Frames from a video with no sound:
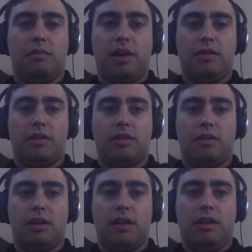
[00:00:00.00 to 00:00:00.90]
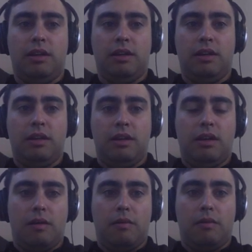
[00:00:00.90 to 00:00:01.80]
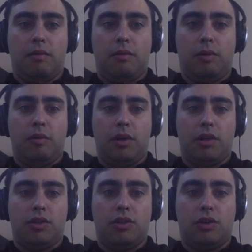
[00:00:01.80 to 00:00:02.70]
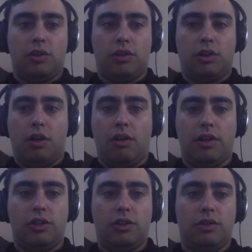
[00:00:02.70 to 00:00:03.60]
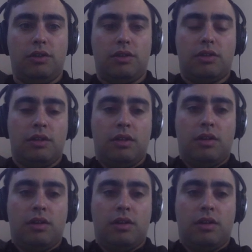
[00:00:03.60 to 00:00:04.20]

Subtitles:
about this already. We want to search all issues.